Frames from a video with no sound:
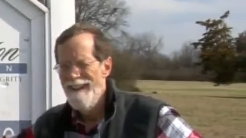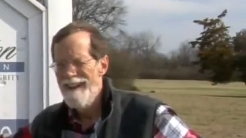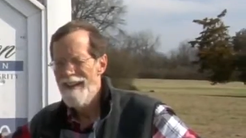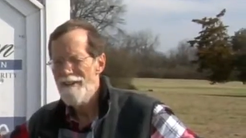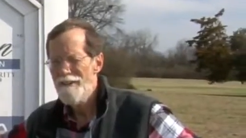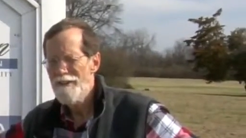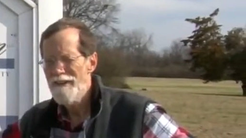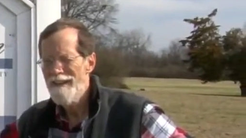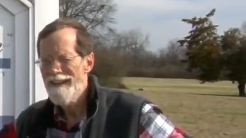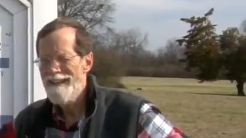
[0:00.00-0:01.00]
How y'all doing
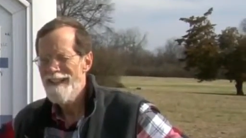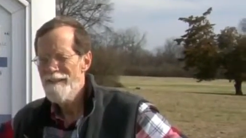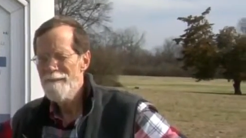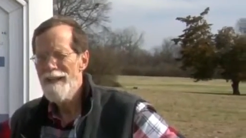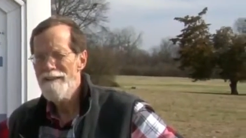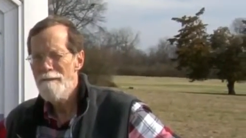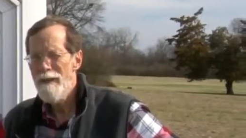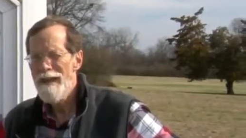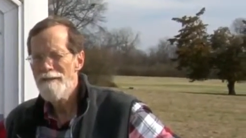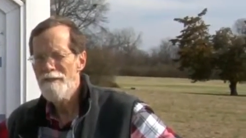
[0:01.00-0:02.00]
today? I'm Dave
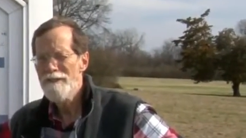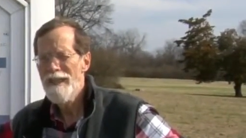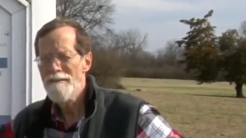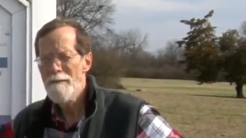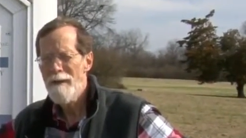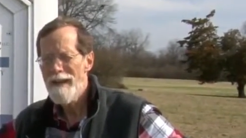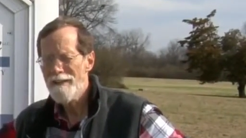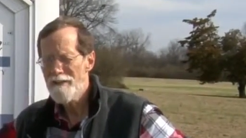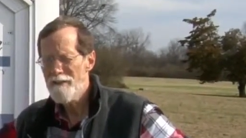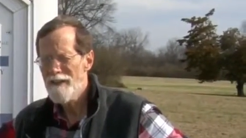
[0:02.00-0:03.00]
Patton with Patton
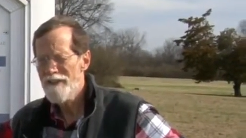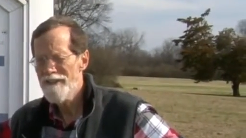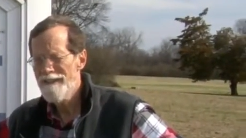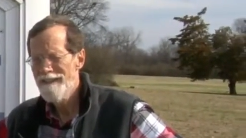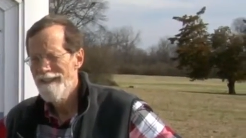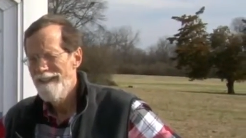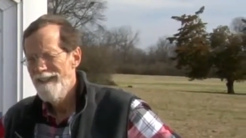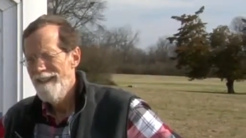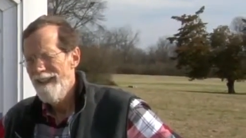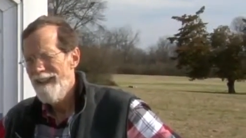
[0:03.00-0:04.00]
Construction,
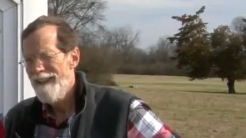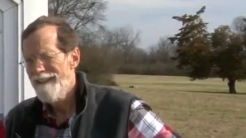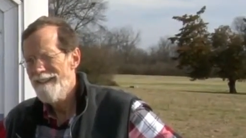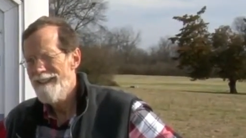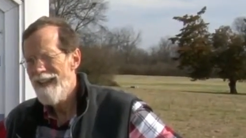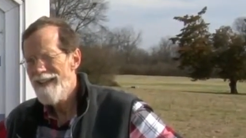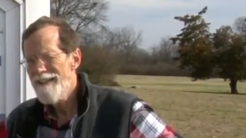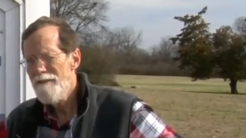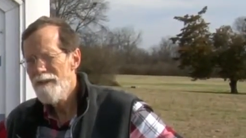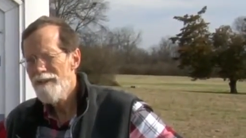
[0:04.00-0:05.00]
and
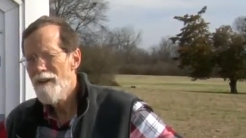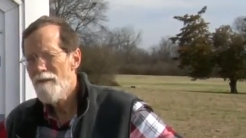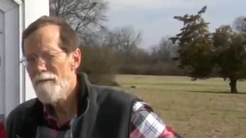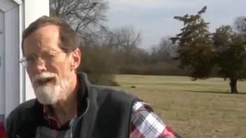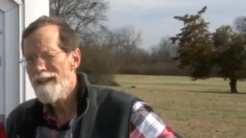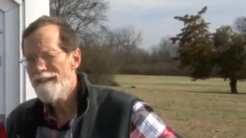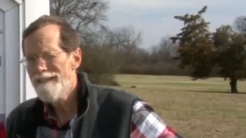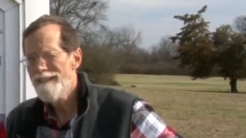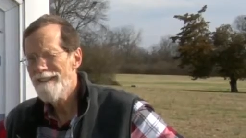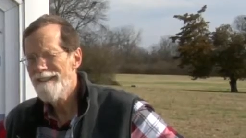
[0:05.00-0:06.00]
today we thought we might
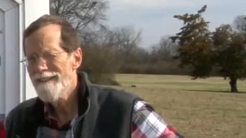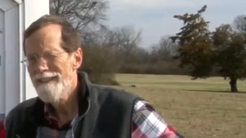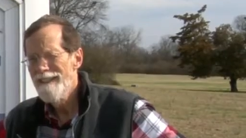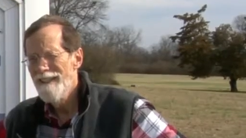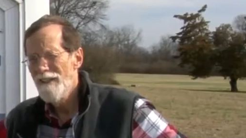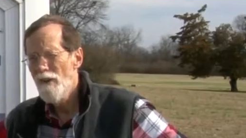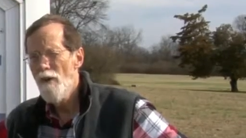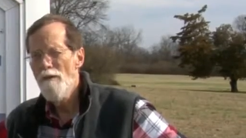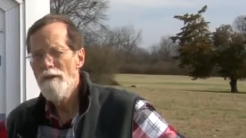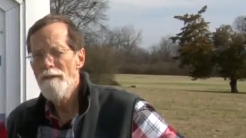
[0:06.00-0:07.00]
go
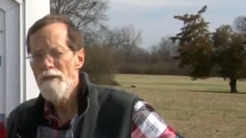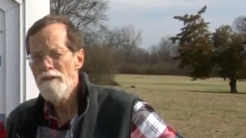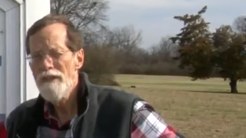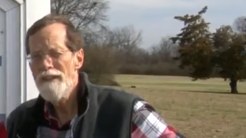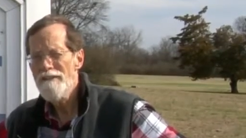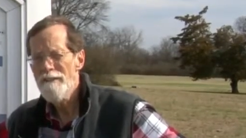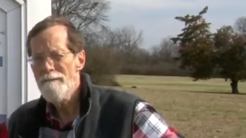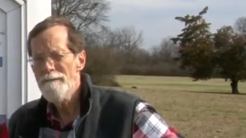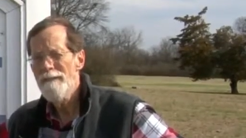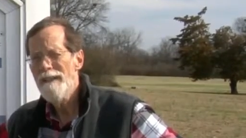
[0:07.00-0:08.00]
over a few things
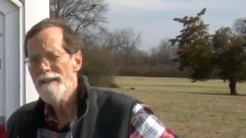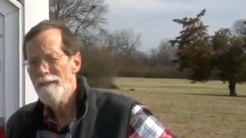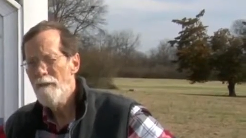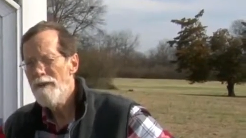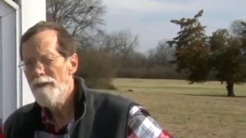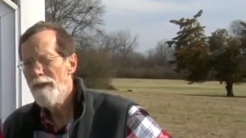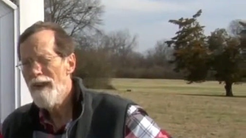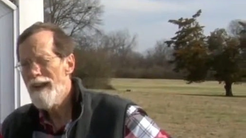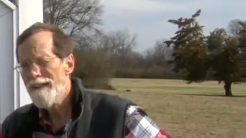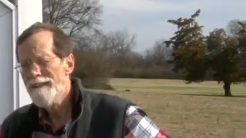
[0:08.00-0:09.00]
that we feel
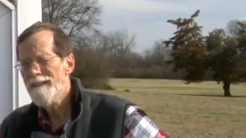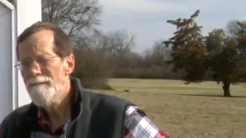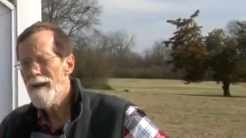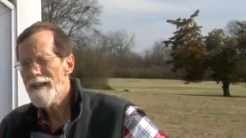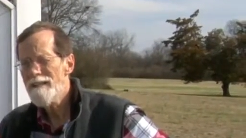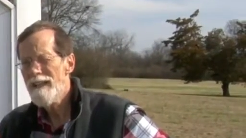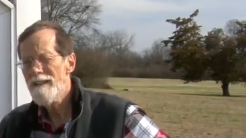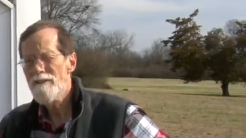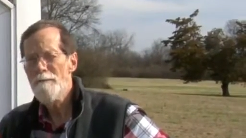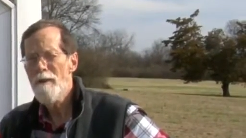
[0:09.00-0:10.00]
like might
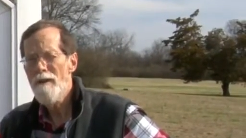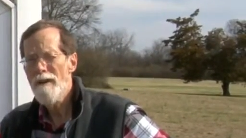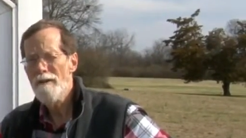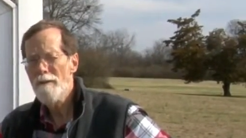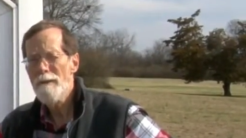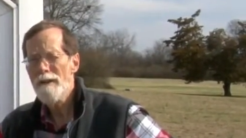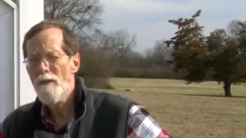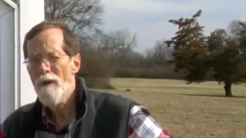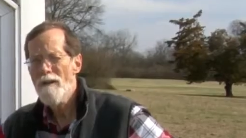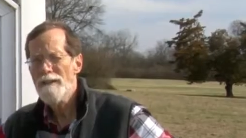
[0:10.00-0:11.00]
set us apart a little bit
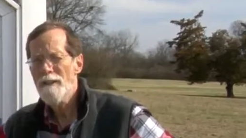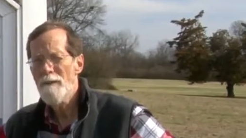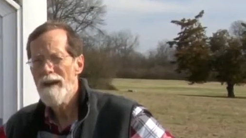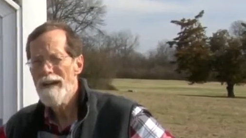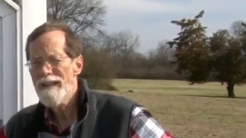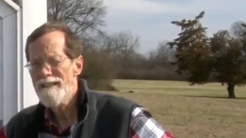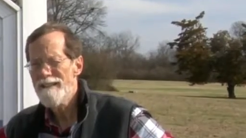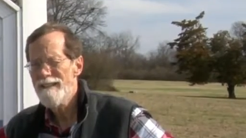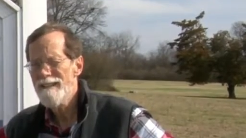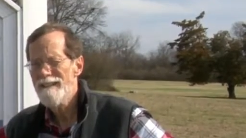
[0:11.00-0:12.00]
quality-wise